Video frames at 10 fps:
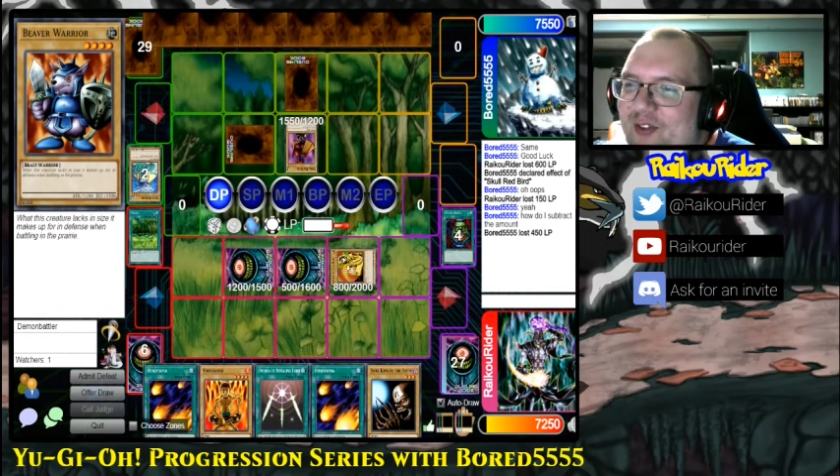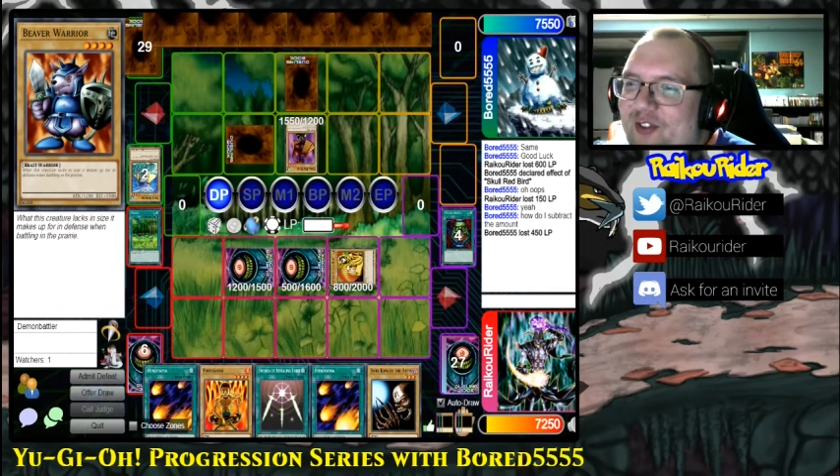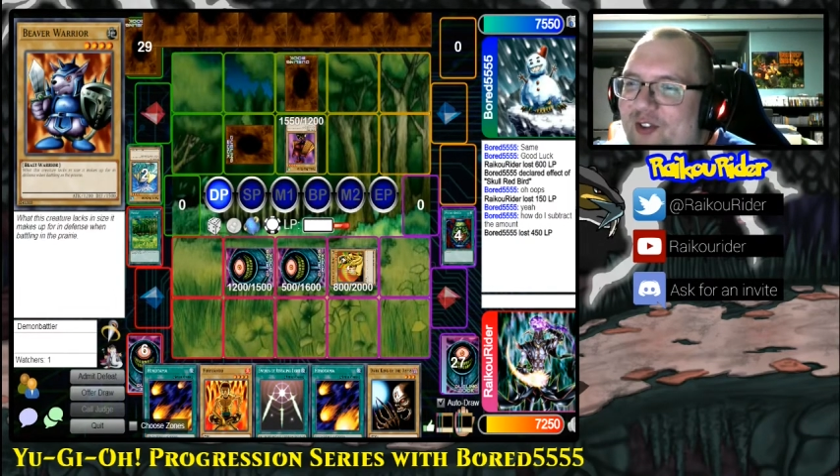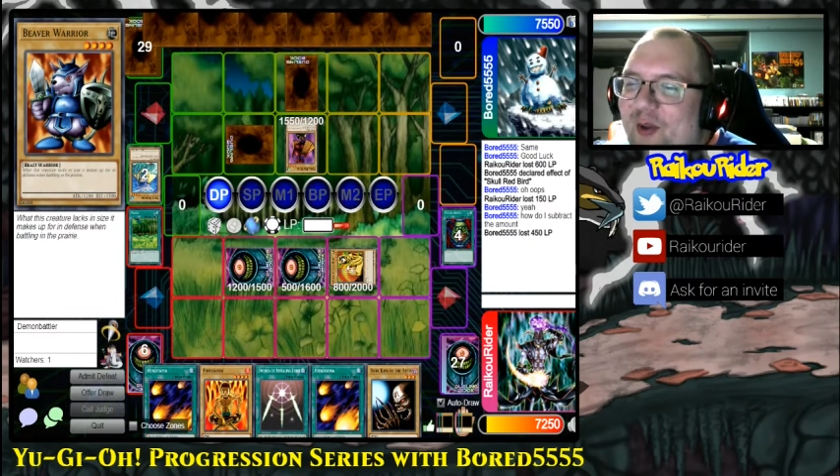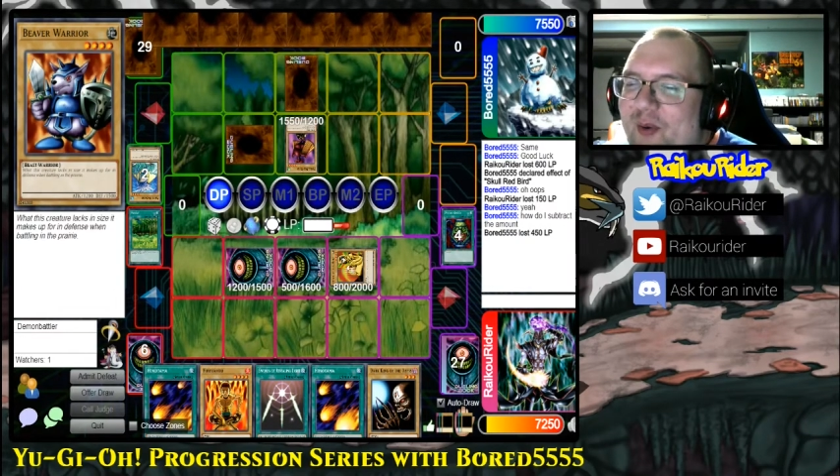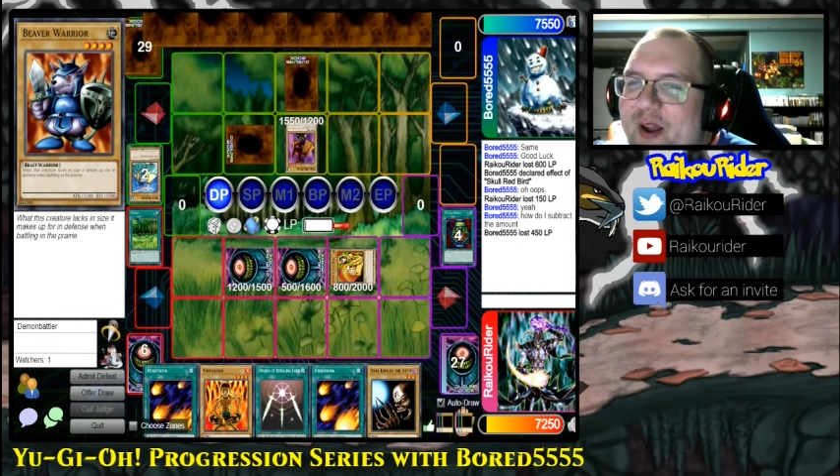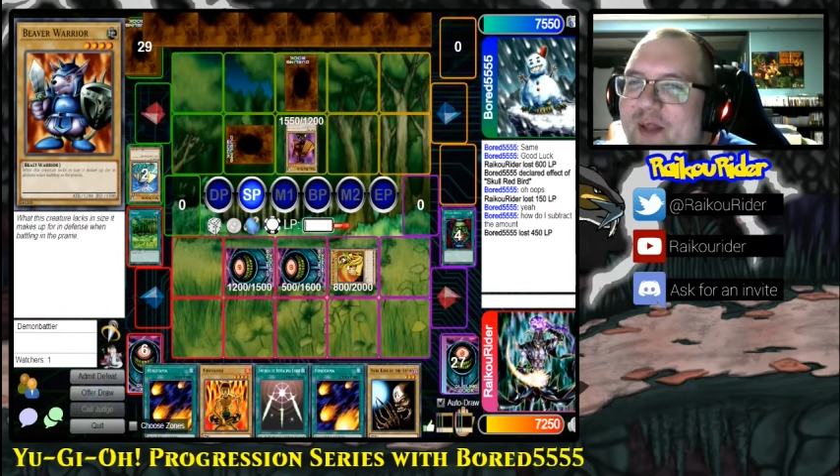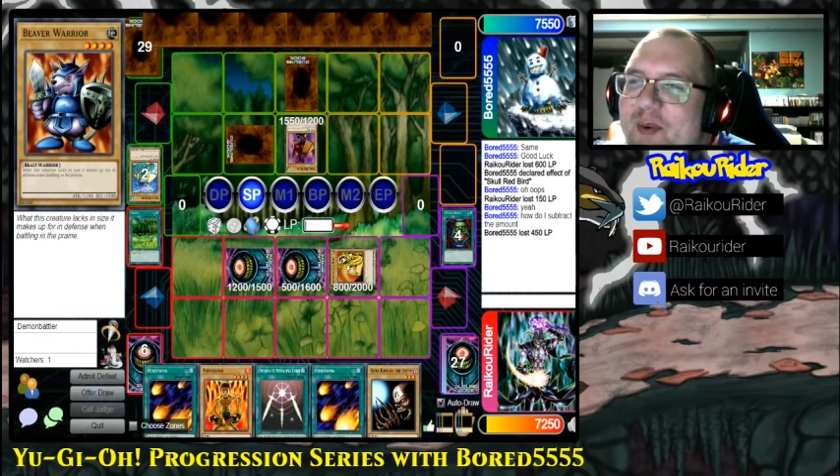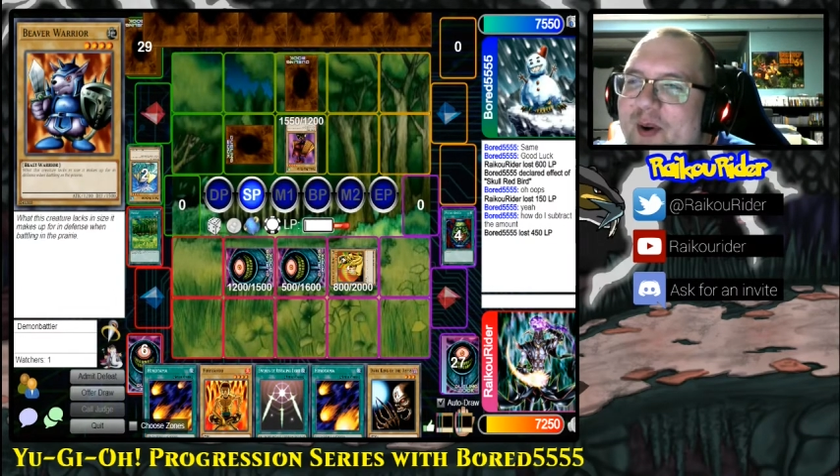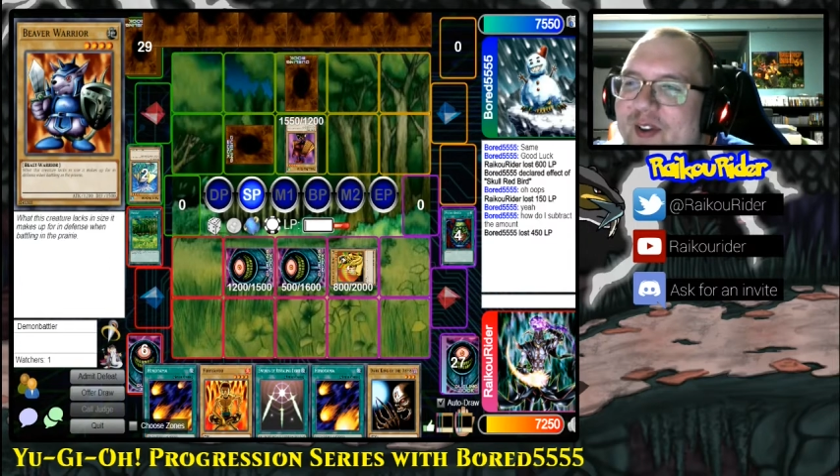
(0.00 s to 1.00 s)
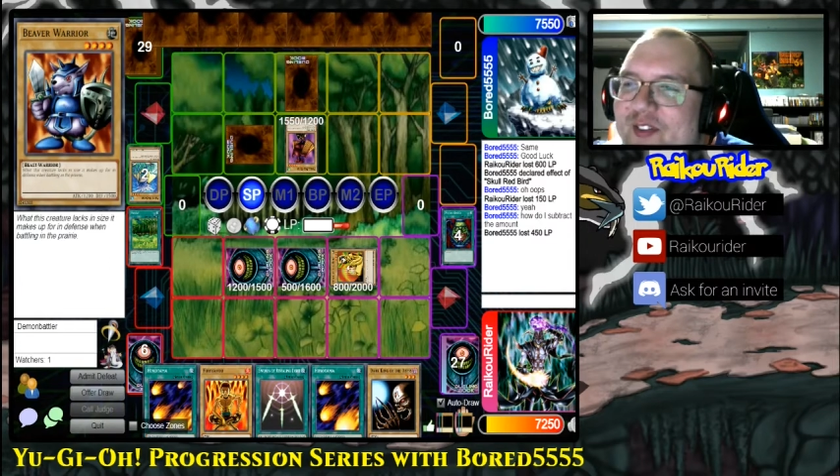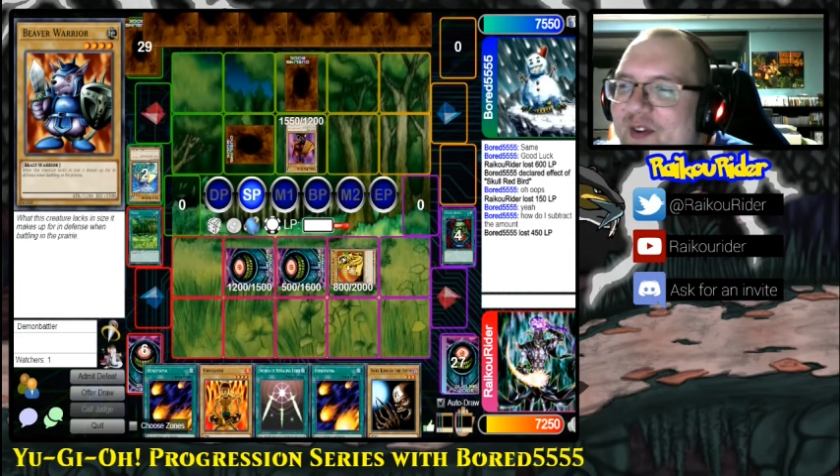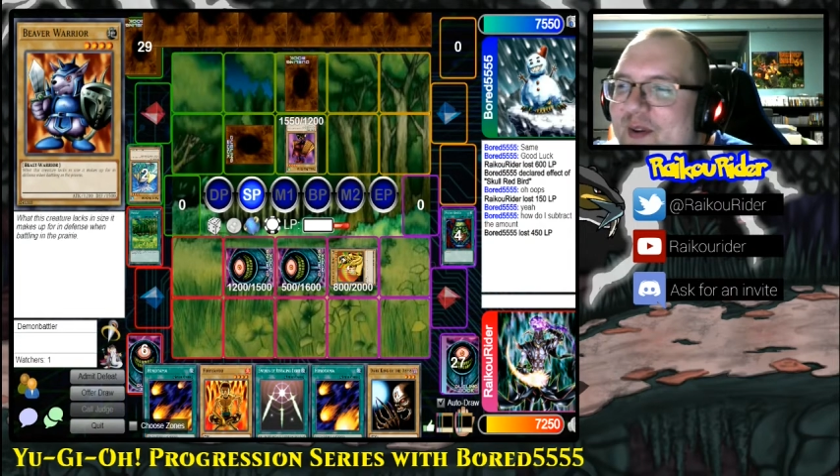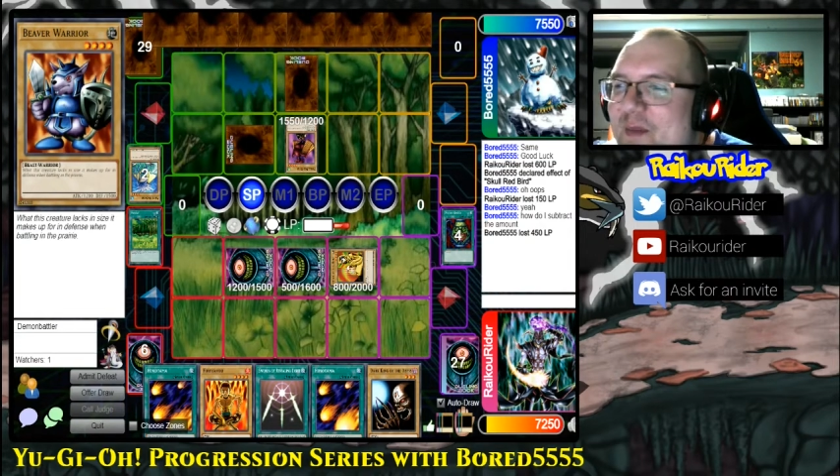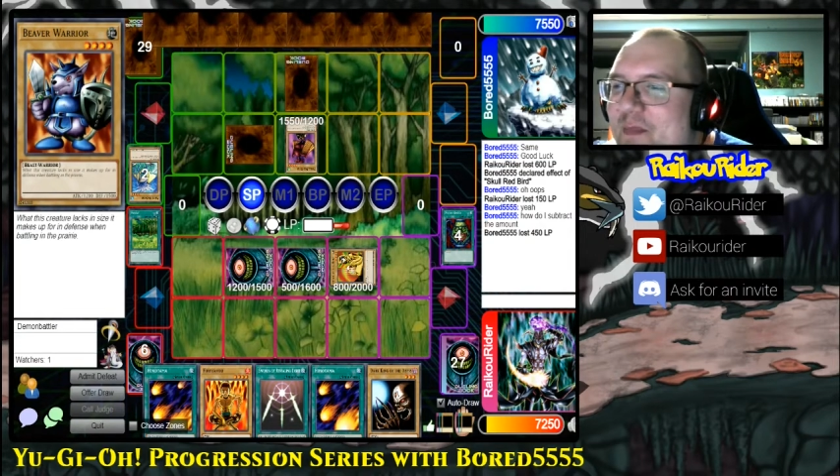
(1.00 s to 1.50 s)
Skull Redbird is
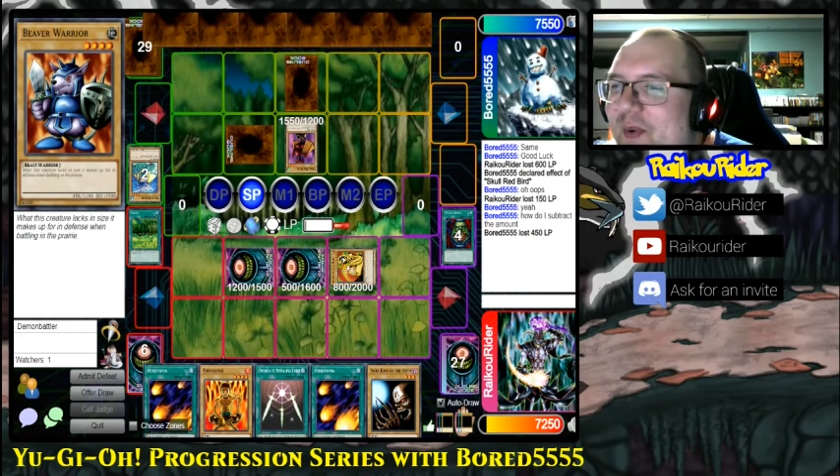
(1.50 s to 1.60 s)
a